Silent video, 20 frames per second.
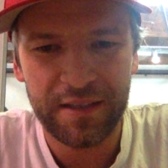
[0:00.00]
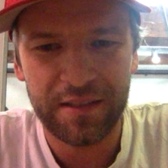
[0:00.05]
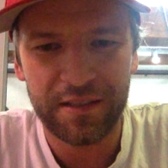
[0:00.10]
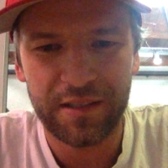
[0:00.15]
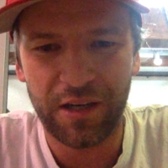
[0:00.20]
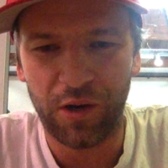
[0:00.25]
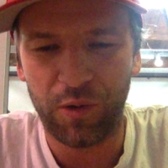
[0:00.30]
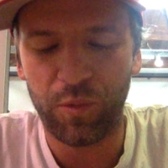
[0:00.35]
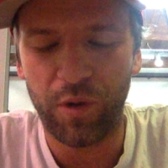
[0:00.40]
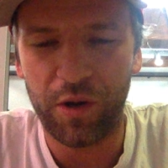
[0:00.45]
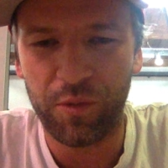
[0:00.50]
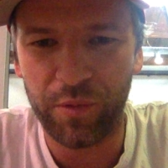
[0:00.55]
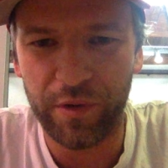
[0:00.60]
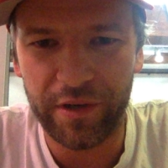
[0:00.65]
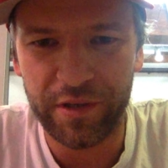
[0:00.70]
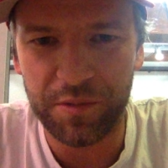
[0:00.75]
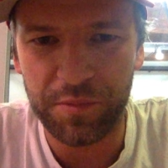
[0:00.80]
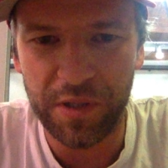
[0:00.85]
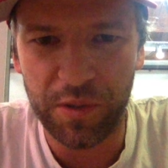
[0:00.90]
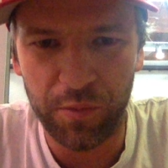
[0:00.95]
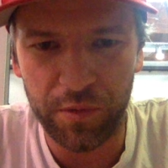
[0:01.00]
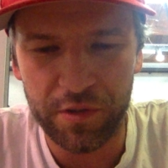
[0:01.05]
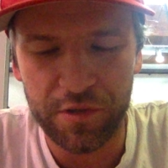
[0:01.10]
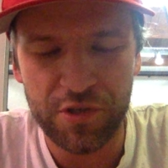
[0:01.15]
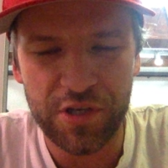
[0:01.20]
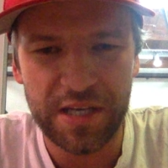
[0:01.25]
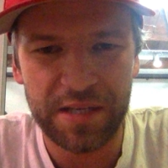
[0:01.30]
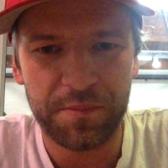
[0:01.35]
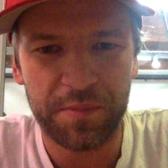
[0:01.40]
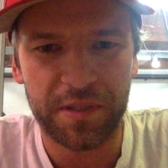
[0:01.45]
I wanted to be a world
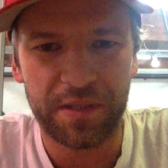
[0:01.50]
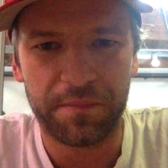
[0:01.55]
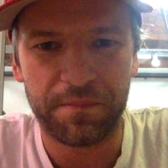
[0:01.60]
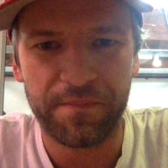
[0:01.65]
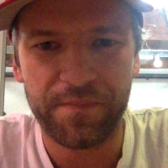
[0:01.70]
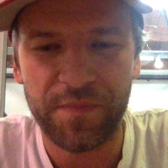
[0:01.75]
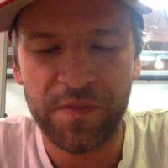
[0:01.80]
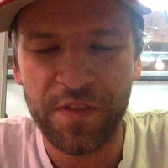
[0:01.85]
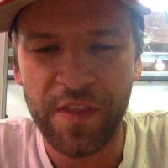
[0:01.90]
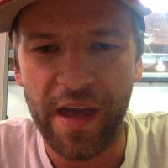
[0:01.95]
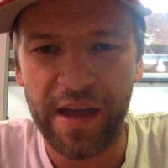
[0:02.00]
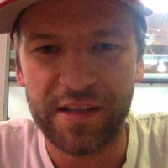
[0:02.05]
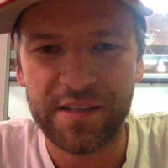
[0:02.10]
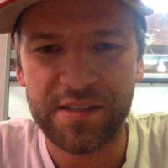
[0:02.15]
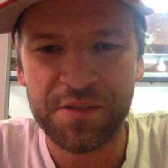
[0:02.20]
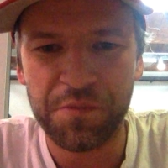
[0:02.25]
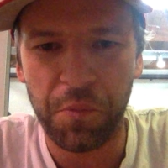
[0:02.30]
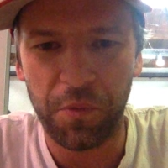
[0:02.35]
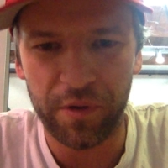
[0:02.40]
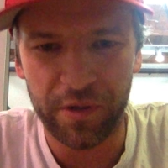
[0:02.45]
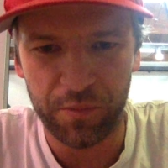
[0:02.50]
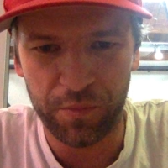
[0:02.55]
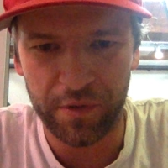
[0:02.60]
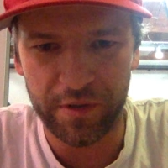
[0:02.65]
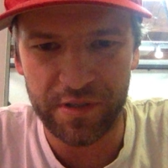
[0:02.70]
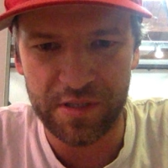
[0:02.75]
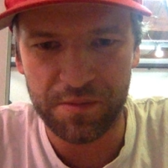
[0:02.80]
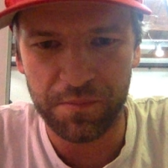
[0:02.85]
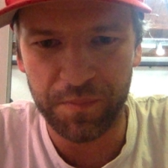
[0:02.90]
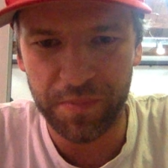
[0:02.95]
champion. That's what I
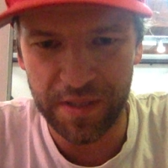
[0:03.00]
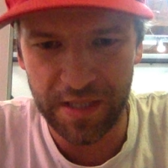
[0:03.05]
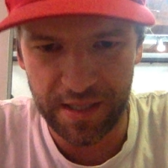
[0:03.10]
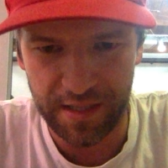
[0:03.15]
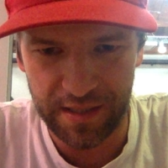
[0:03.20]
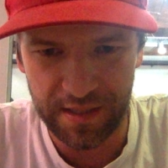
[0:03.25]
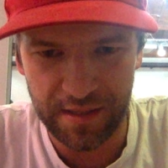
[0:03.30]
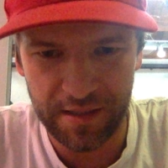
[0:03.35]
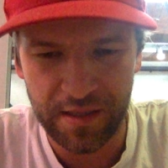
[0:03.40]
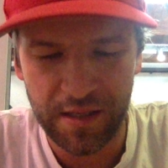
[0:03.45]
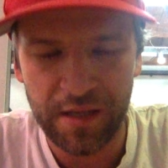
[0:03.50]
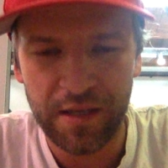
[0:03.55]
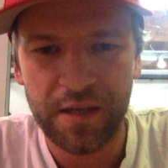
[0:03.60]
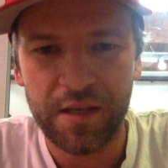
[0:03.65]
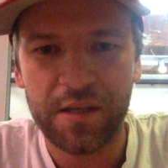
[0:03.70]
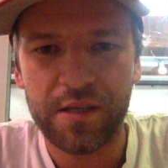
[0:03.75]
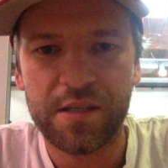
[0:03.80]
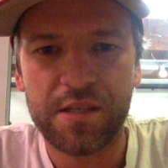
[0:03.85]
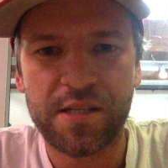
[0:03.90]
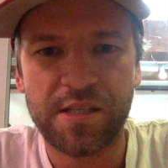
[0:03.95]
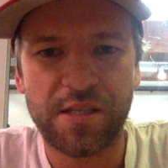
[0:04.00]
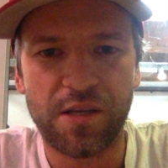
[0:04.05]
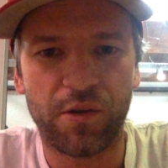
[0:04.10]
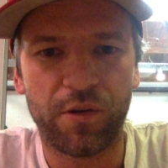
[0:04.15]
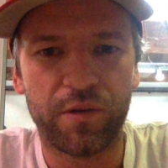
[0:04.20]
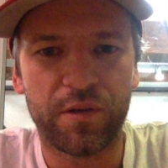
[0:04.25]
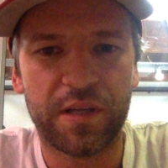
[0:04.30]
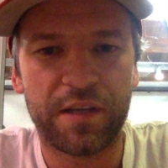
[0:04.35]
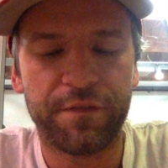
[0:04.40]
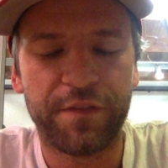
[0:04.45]
wanted to be. So
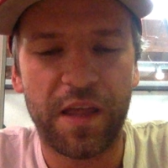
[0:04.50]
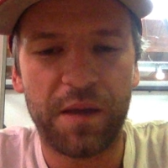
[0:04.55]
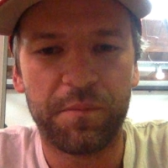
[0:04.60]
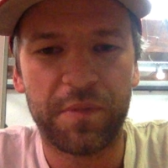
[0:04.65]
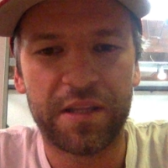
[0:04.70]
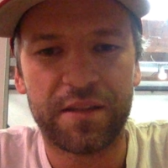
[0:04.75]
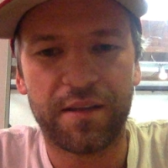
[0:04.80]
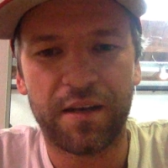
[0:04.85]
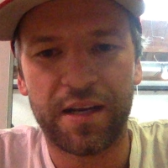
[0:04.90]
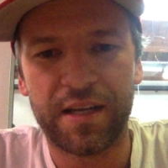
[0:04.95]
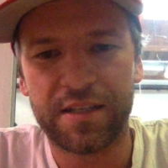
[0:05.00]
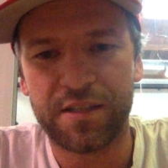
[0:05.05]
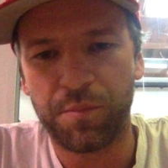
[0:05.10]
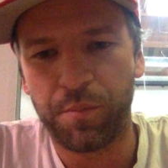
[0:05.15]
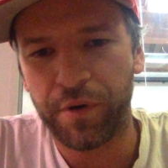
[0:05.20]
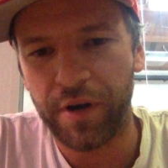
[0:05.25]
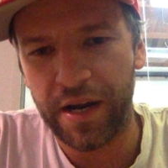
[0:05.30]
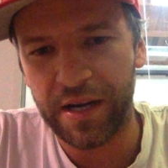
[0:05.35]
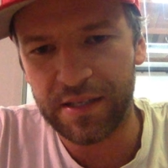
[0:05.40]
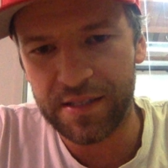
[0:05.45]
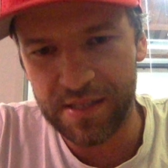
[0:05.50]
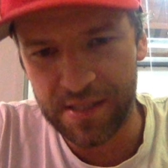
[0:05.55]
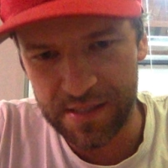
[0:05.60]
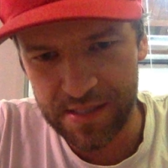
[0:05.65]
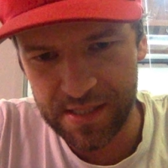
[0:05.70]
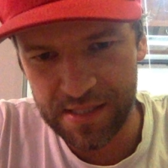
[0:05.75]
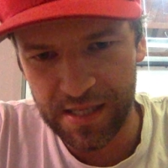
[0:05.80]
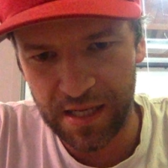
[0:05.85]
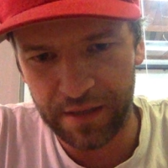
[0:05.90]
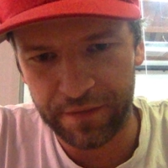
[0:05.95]
if that meant that I had to
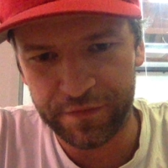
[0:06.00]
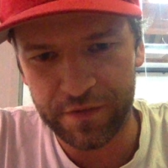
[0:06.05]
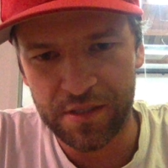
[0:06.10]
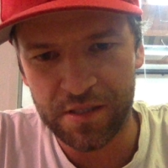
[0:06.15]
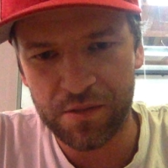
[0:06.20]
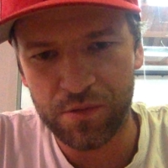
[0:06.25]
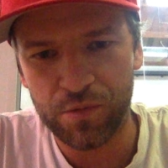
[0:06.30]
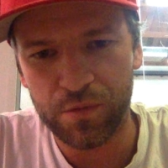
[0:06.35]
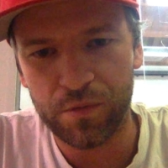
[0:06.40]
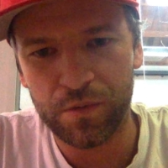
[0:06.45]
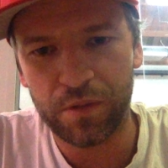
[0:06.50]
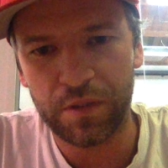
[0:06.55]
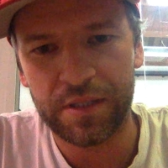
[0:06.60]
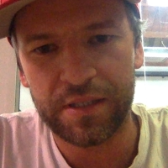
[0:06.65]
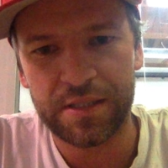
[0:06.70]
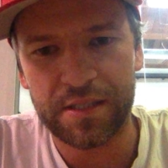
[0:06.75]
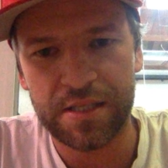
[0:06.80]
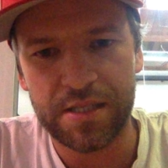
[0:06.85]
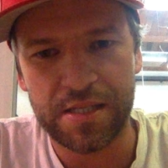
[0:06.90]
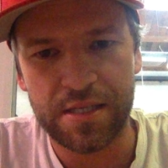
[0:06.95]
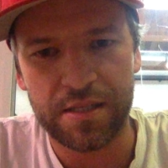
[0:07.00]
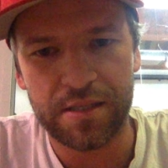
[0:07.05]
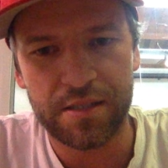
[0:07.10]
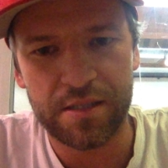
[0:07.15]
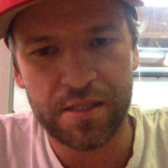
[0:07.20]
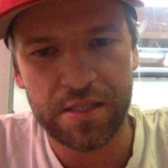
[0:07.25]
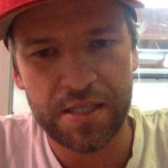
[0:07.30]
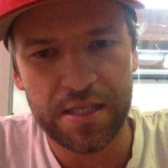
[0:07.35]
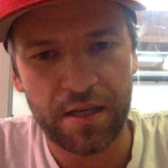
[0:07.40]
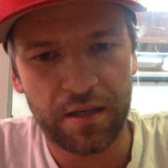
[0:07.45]
practice after school as
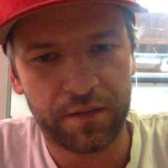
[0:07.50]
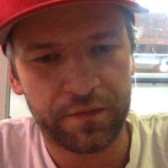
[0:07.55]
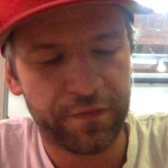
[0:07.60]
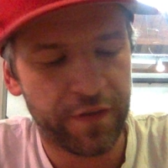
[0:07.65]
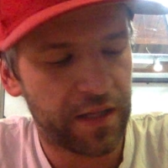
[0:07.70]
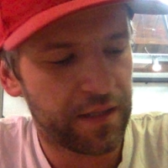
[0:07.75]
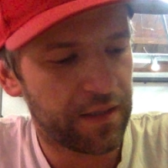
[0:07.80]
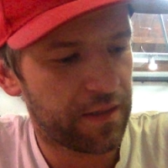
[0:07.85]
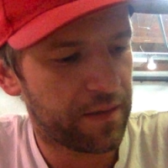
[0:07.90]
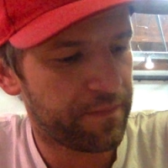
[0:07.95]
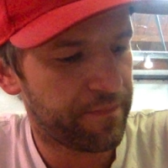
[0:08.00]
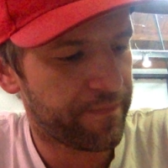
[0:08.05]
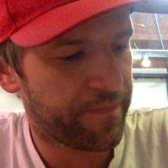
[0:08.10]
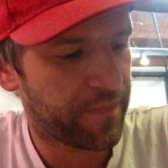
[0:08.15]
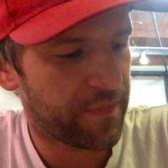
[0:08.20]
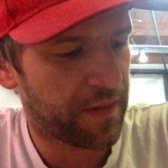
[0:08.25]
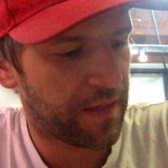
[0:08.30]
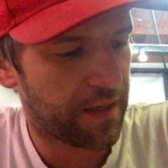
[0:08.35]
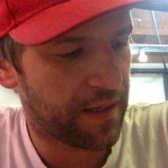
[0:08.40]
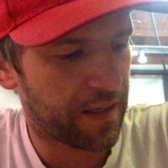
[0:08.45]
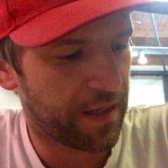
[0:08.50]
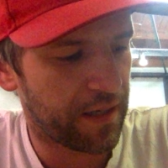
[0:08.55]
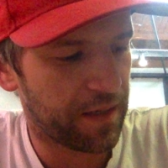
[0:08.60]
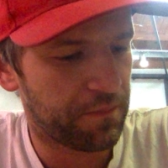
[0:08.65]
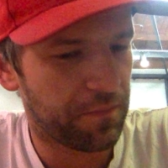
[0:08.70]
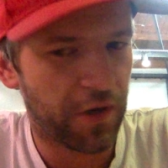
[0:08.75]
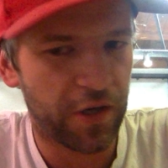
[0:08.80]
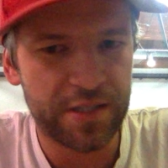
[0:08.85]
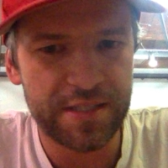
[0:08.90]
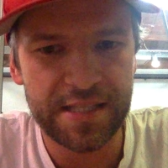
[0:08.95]
a young fella,
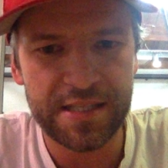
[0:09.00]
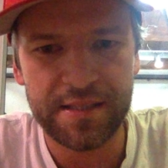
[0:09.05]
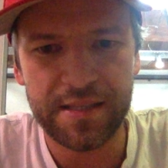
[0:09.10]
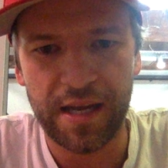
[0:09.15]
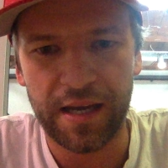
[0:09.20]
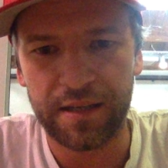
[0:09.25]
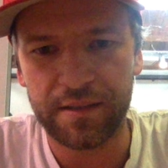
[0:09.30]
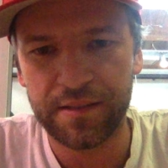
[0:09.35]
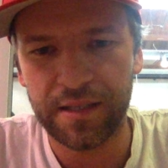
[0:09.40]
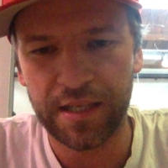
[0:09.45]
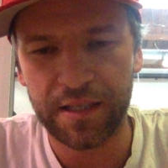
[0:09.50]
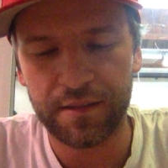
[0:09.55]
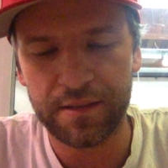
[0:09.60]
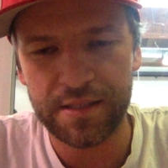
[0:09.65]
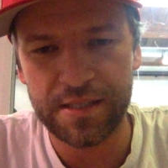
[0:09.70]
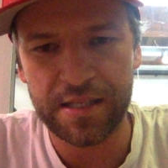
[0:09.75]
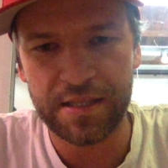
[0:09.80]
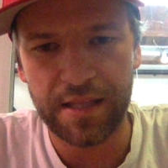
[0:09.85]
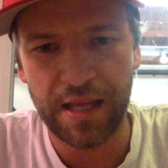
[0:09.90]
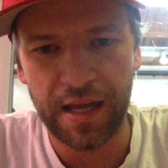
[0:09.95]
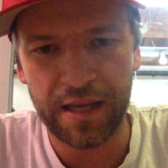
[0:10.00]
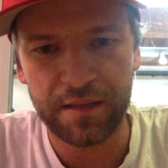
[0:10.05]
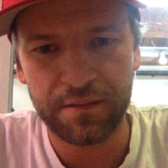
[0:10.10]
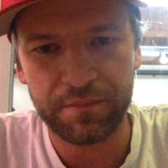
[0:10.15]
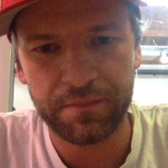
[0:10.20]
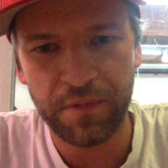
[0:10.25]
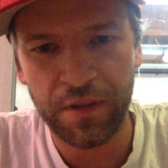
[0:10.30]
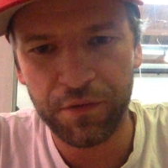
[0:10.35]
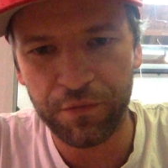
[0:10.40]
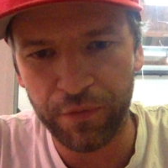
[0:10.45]
I did that, and I did that
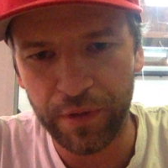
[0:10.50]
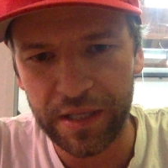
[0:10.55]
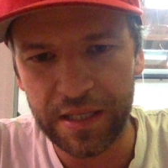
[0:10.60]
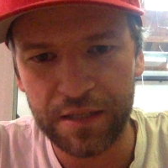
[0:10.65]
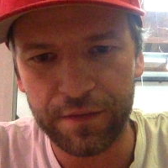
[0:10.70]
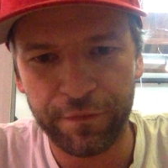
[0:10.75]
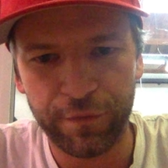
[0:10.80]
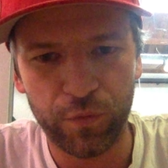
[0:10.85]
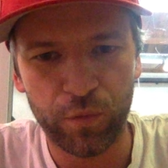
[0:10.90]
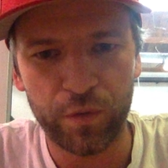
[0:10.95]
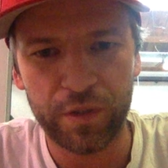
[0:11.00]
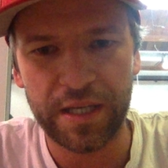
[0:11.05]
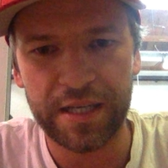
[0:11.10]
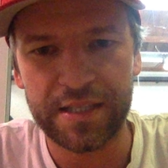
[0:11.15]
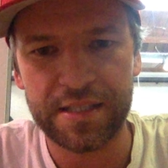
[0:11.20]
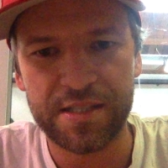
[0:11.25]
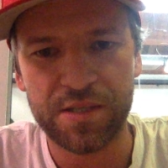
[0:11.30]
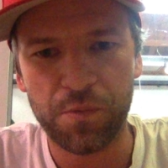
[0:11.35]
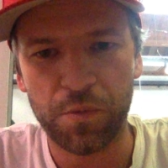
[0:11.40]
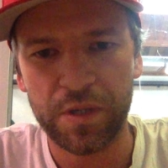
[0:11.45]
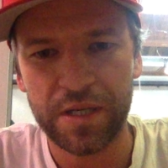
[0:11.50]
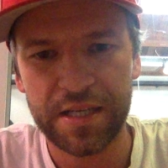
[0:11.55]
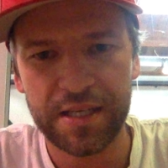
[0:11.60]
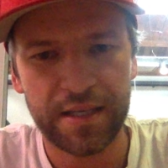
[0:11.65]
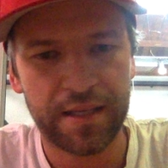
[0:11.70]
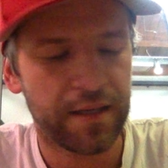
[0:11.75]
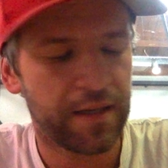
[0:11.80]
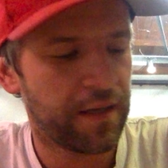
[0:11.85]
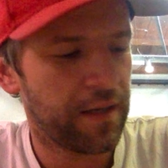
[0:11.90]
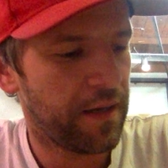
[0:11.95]
3 to 4 days a
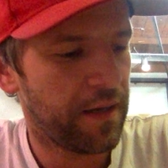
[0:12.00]
week.